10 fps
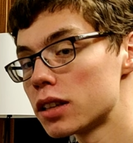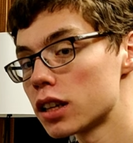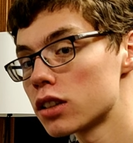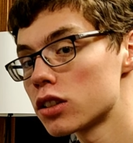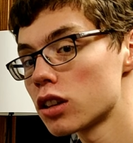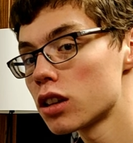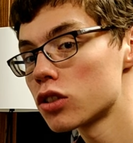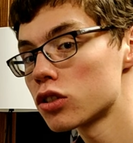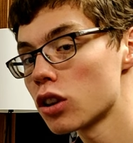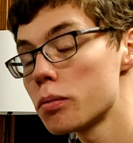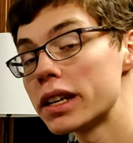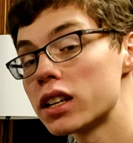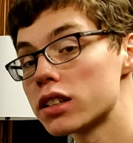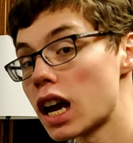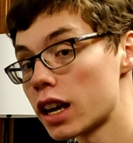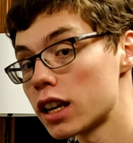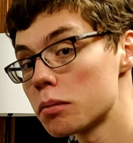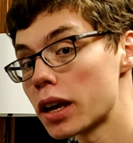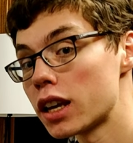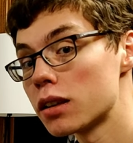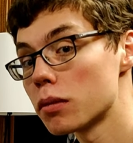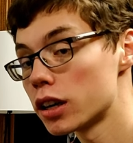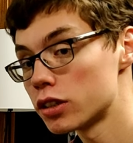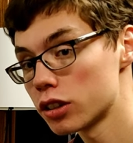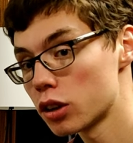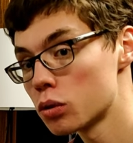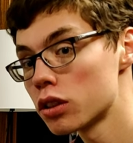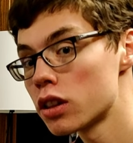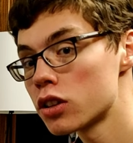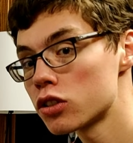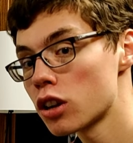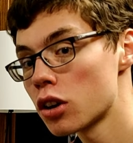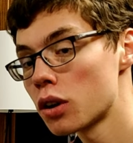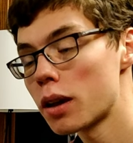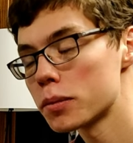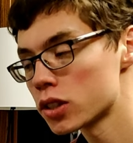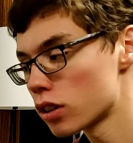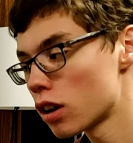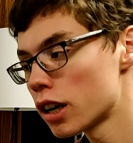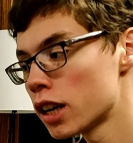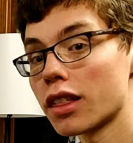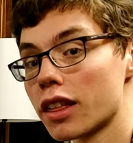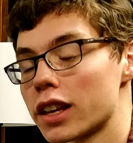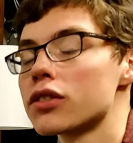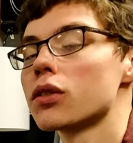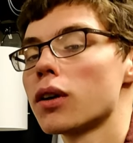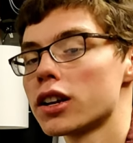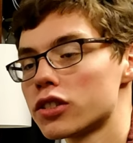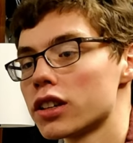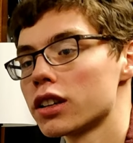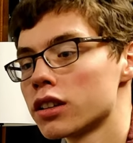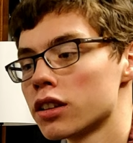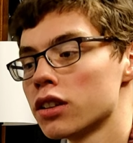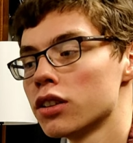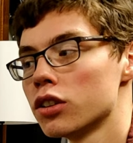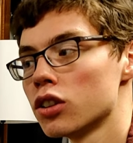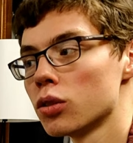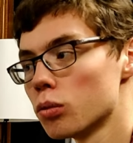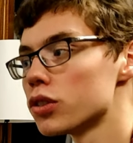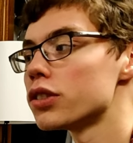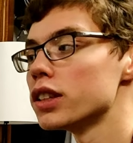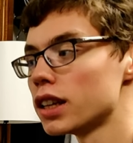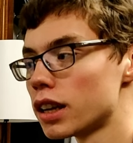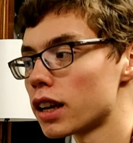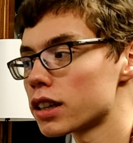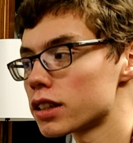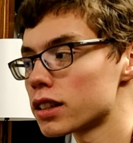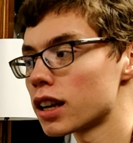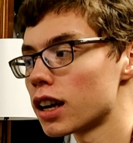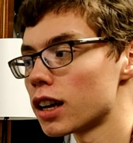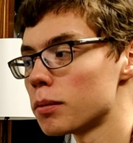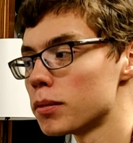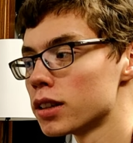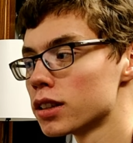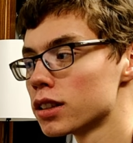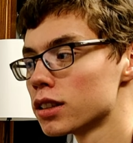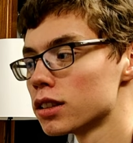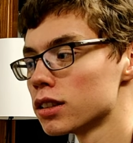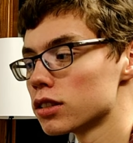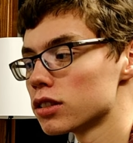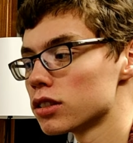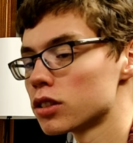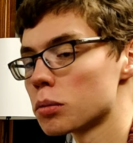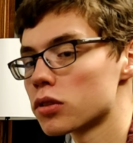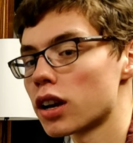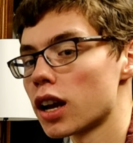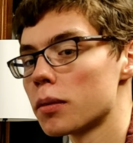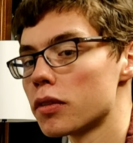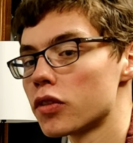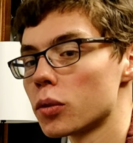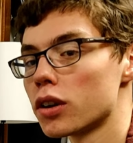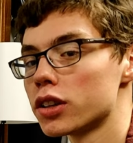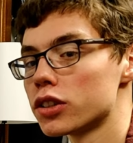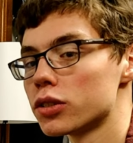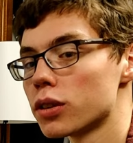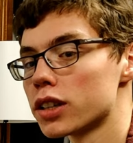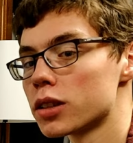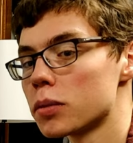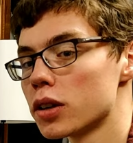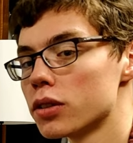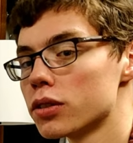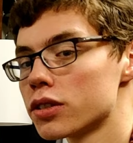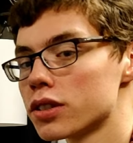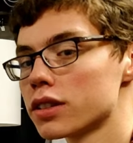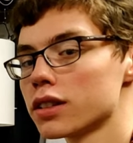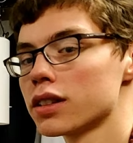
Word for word: tickets to this show, because I ain't paying money to go to this show. I'm sorry. Thanks for watching. We'll see you next time. Subscribe if you want to, I suppose.